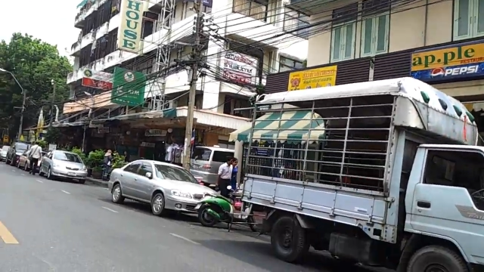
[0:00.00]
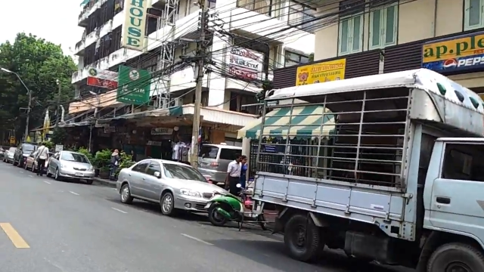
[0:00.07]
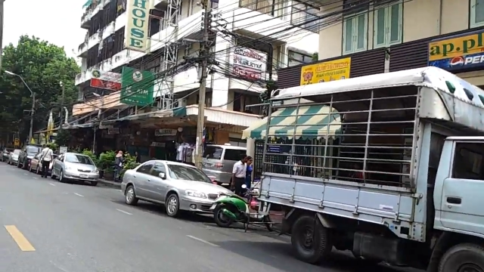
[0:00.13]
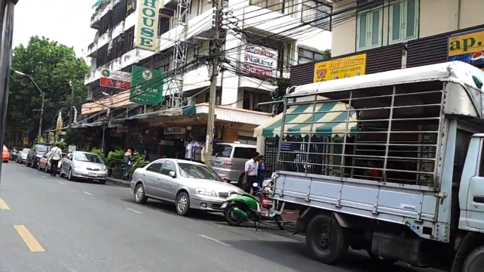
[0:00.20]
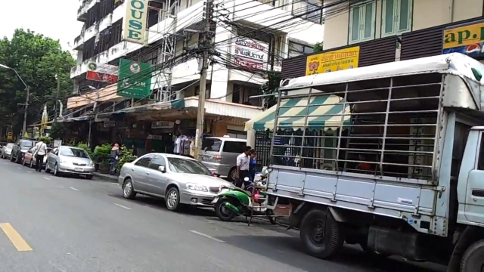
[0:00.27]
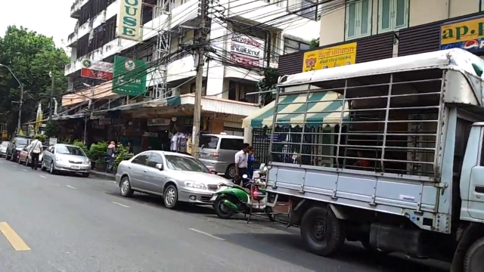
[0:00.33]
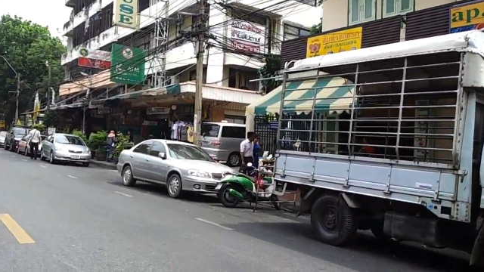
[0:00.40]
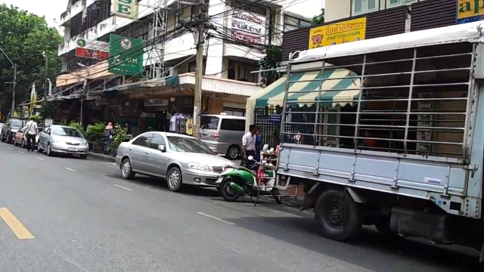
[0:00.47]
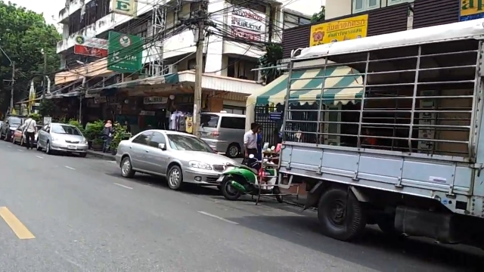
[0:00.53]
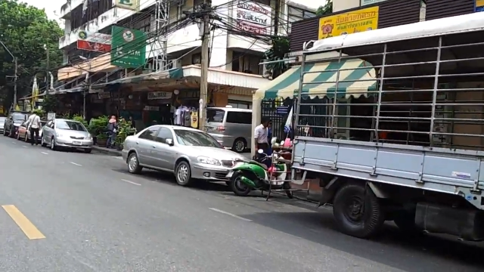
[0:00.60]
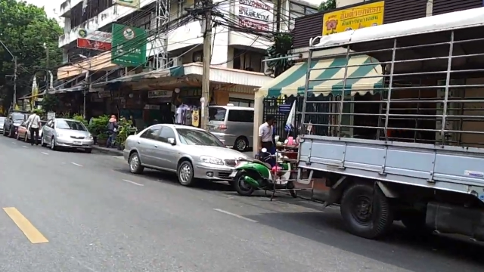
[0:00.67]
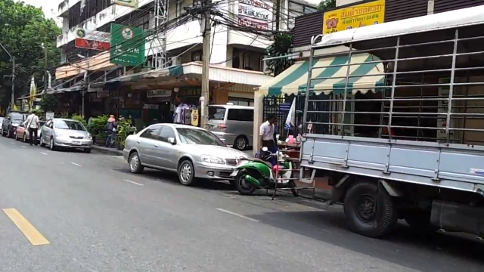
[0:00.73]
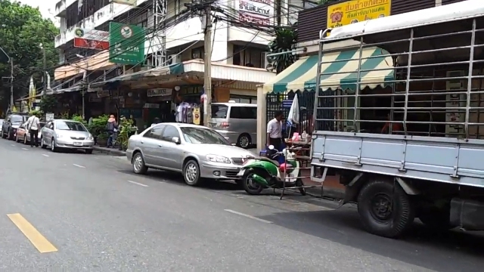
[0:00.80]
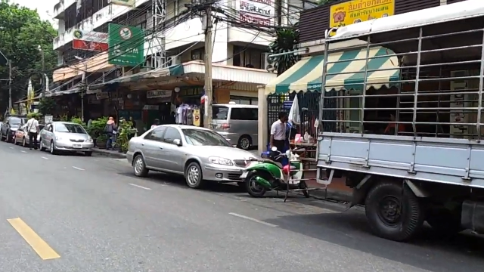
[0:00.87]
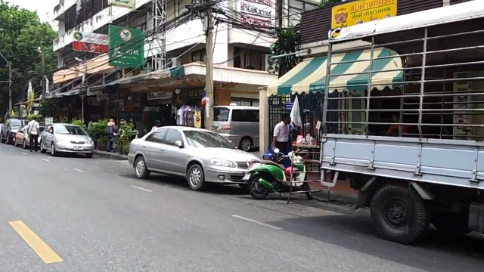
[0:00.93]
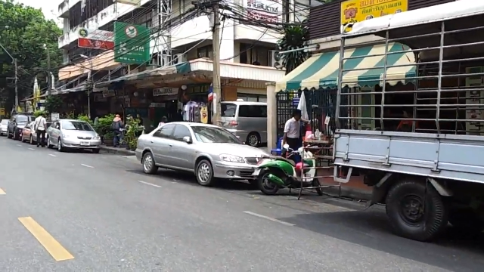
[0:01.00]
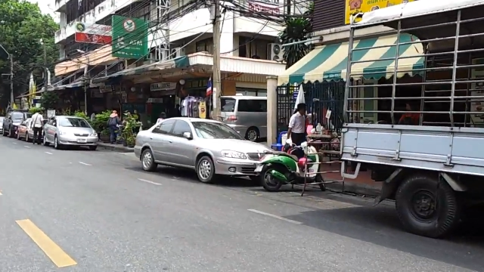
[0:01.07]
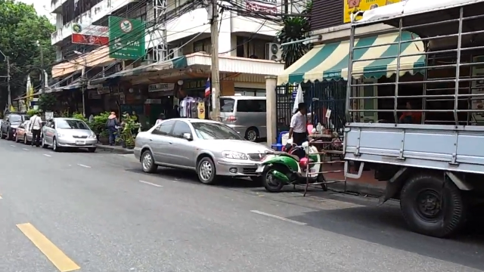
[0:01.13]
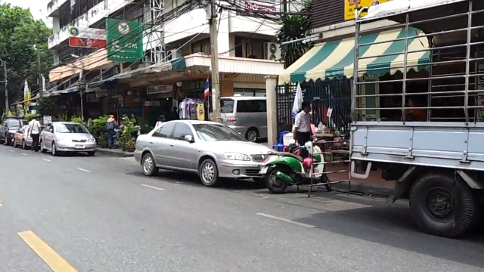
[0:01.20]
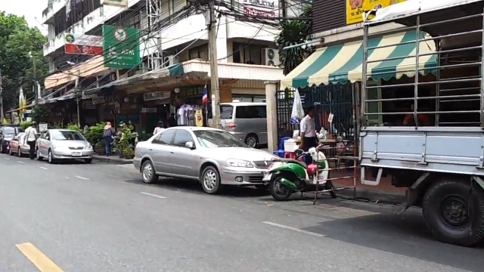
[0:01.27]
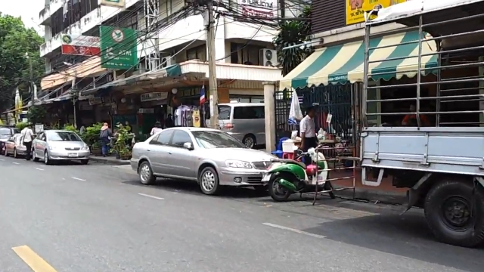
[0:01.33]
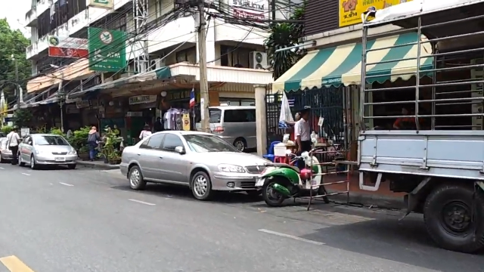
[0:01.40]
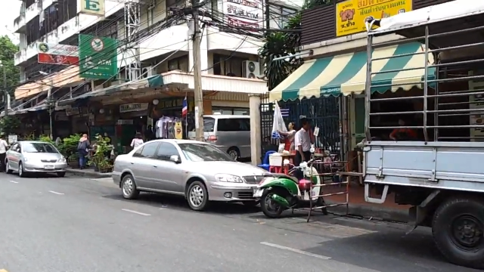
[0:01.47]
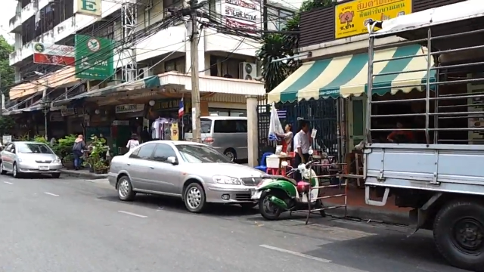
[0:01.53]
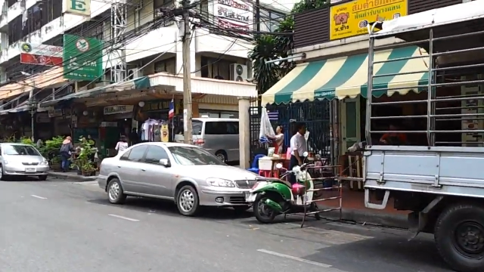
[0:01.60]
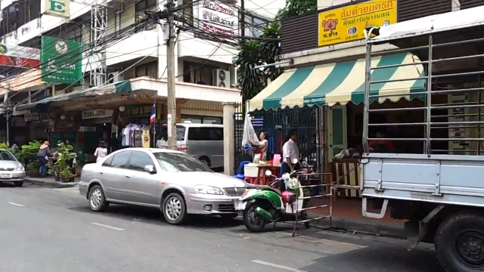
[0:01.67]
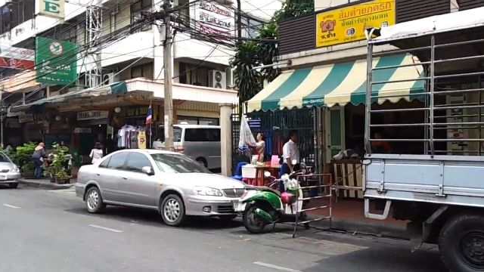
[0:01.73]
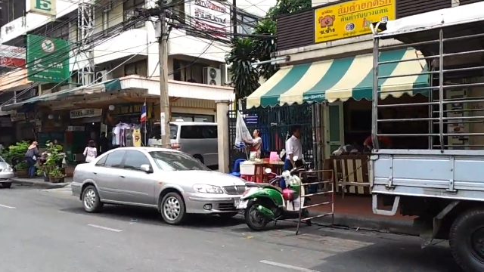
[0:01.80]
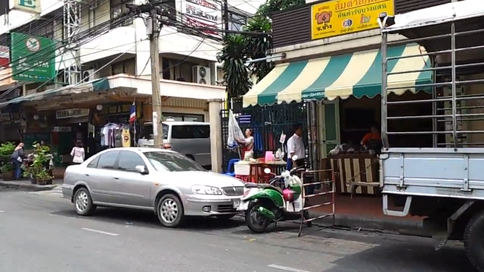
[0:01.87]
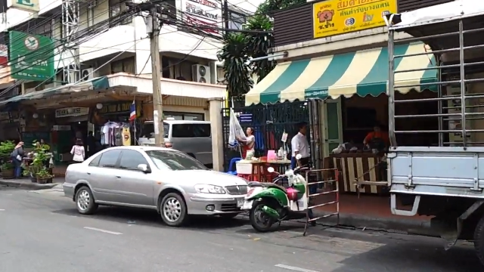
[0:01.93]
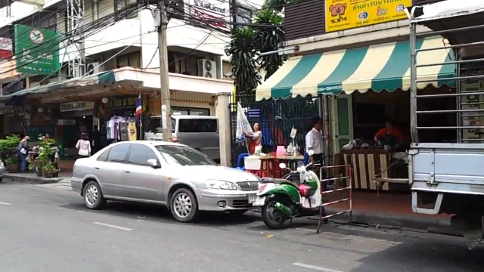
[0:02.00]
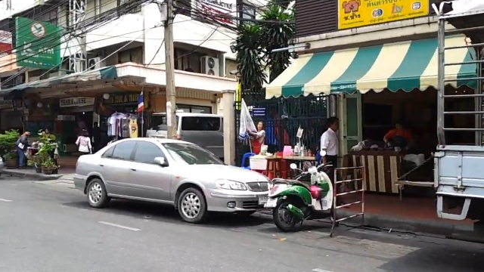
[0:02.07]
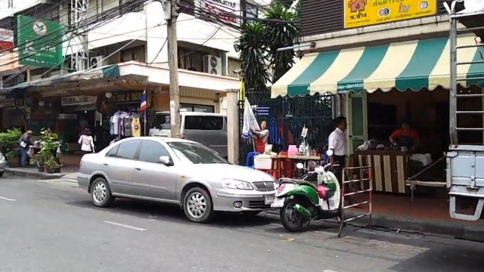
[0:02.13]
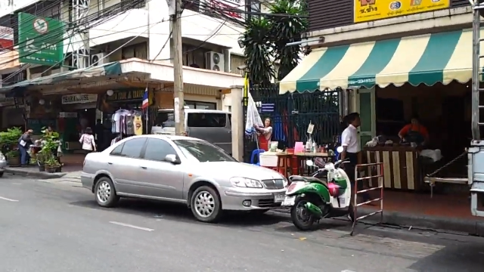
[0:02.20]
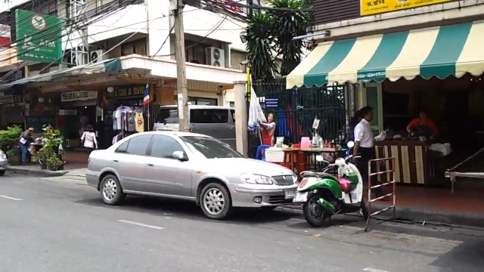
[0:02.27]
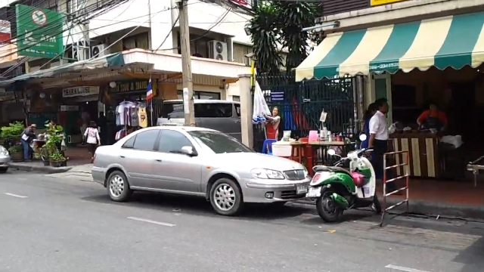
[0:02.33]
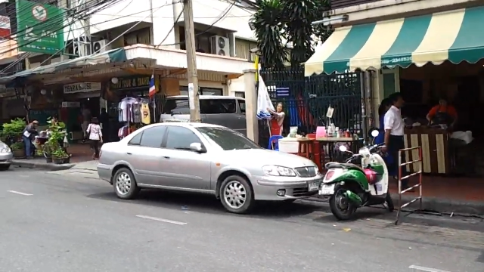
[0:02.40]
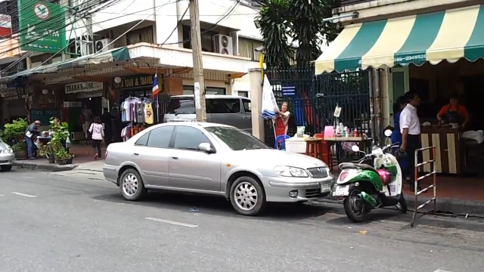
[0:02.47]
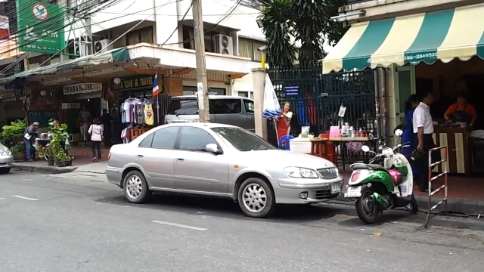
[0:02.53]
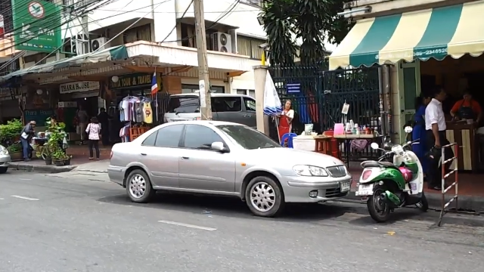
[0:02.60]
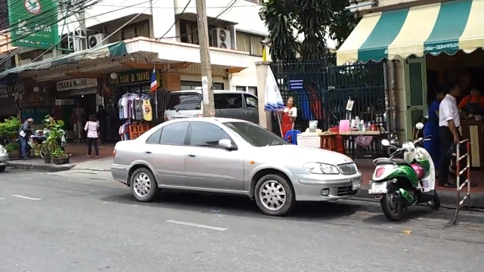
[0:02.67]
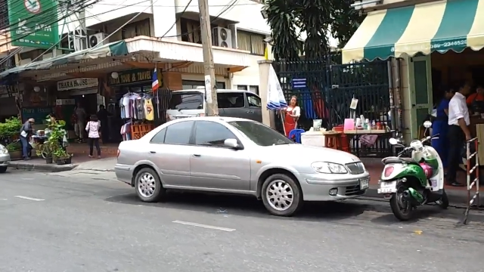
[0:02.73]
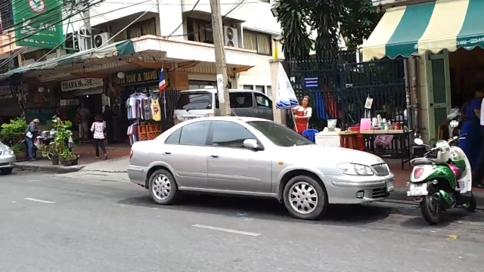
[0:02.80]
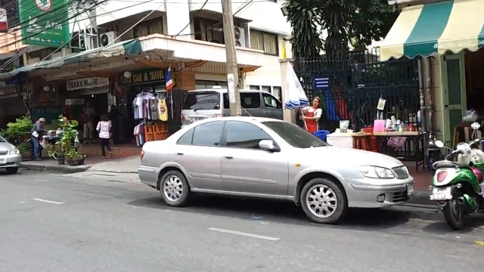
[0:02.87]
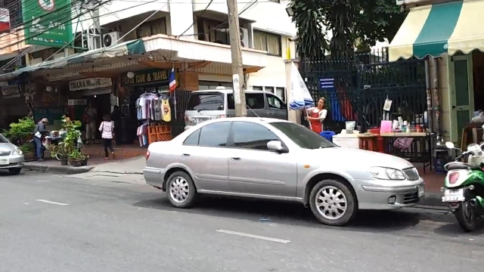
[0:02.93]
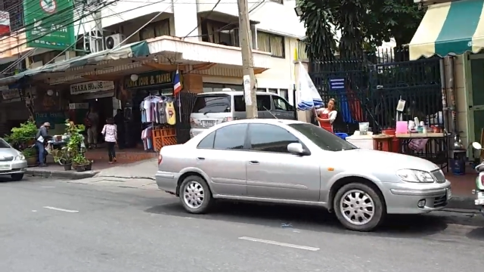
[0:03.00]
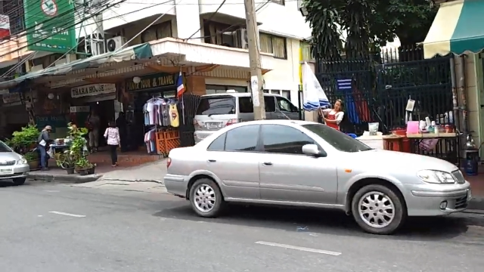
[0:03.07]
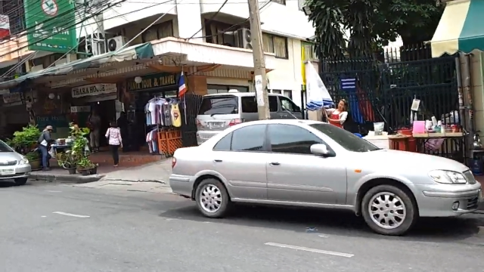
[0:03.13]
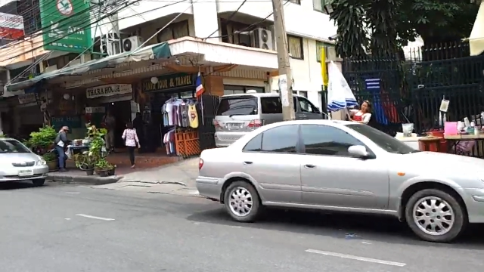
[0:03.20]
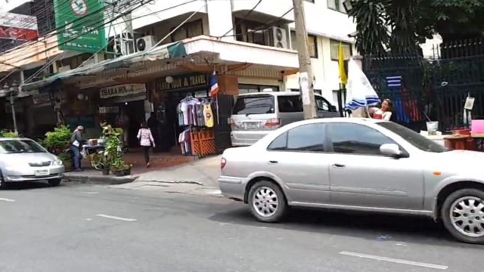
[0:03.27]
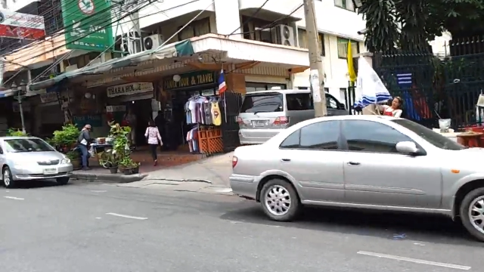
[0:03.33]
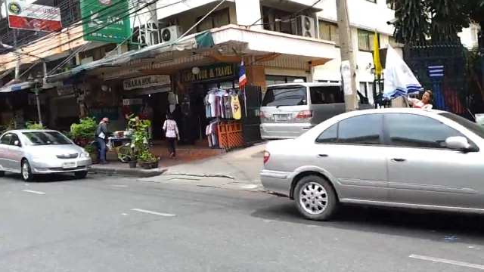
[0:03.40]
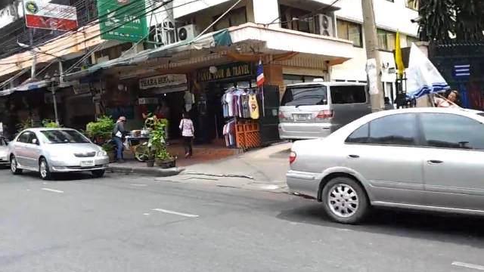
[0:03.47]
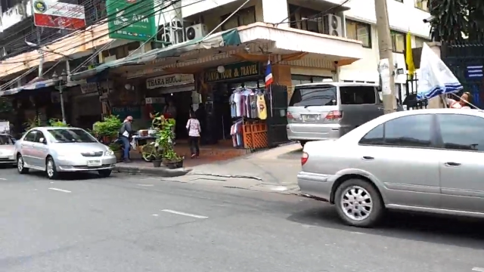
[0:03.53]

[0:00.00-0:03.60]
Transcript: (no speaker visible)